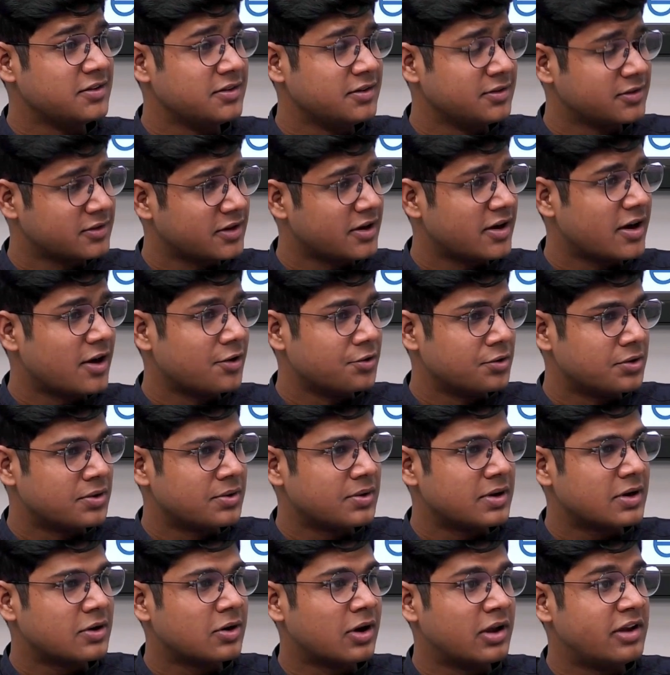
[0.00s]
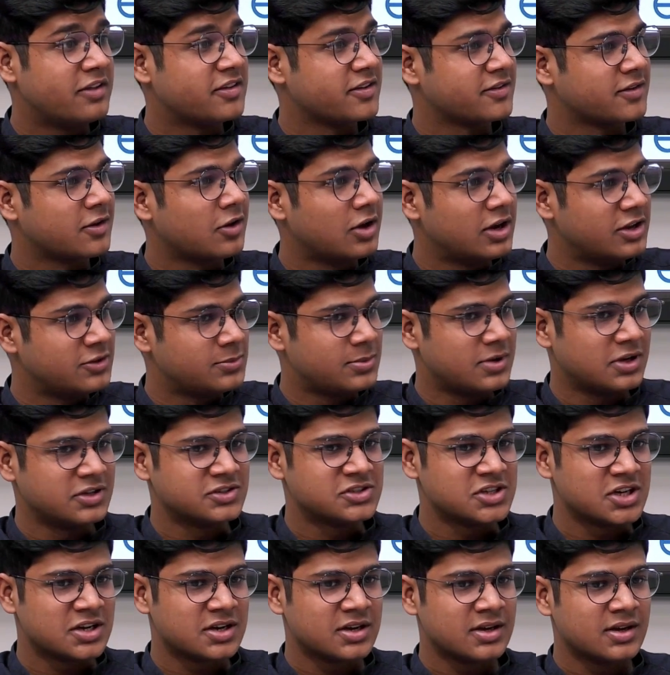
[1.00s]
You started outgrowing college as a college
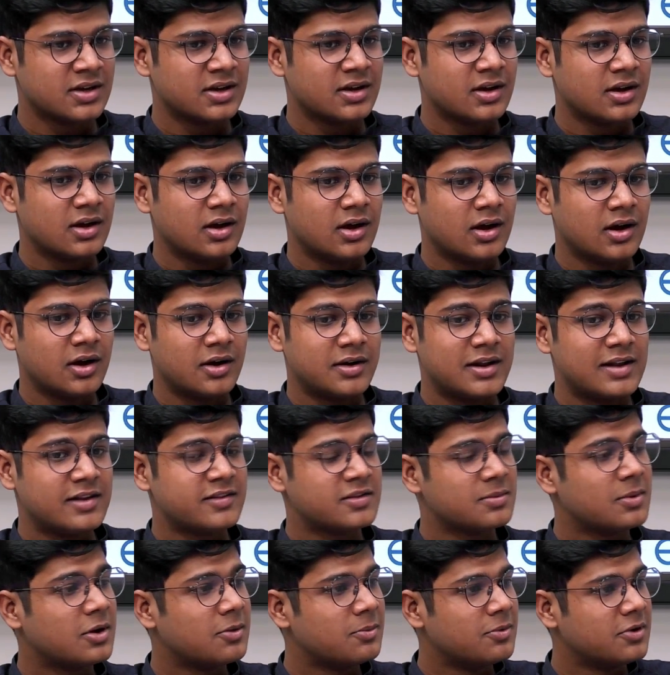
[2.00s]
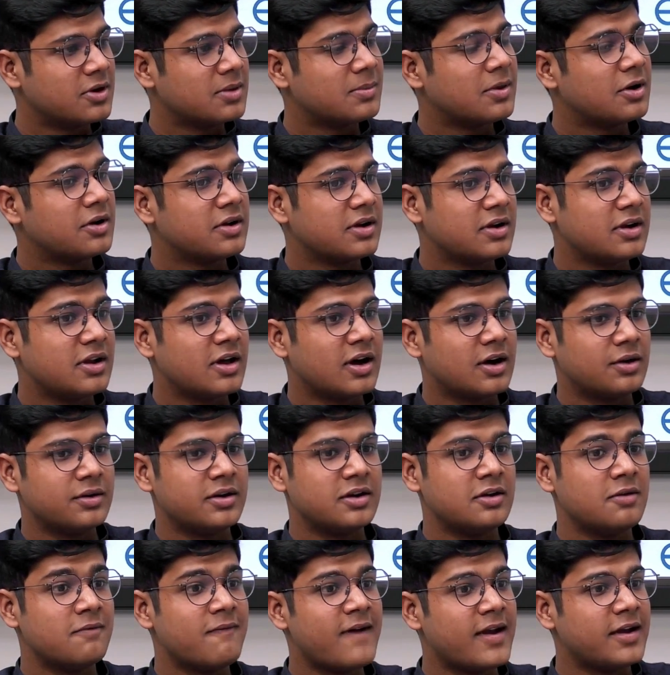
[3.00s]
project. Tell us more about it. How
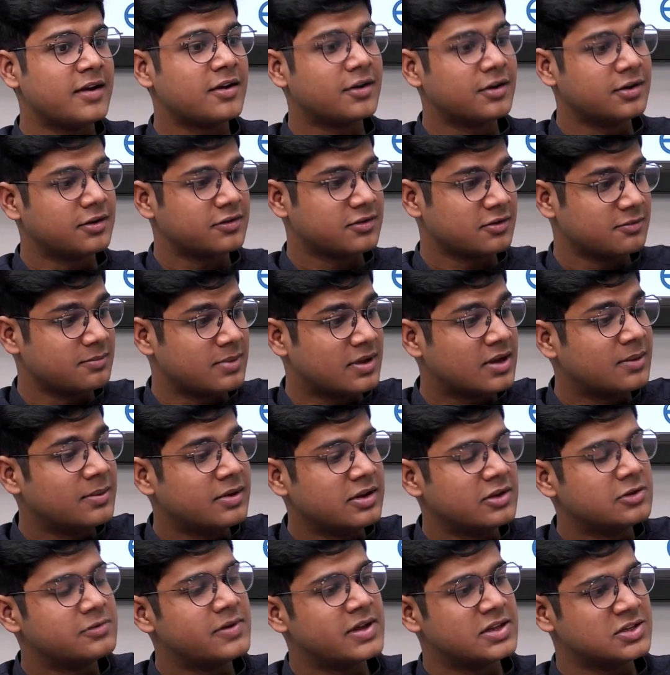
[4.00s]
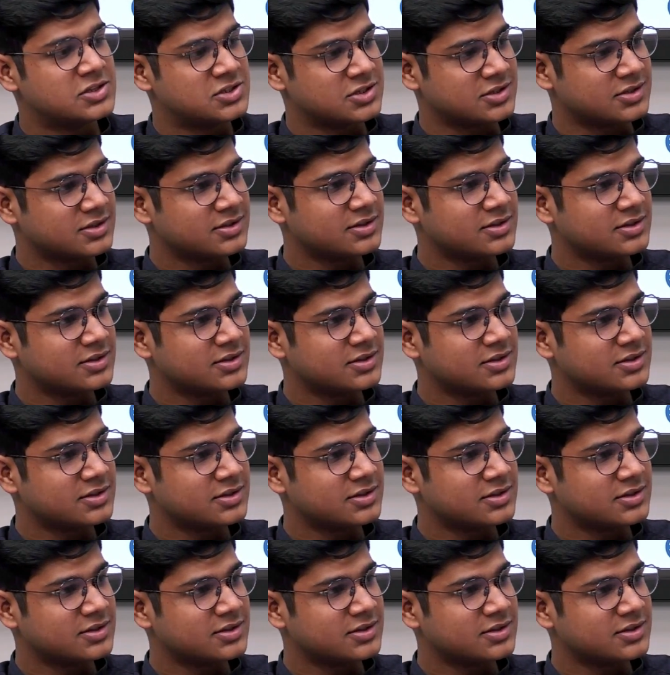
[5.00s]
did it went on to sort of become a real venture?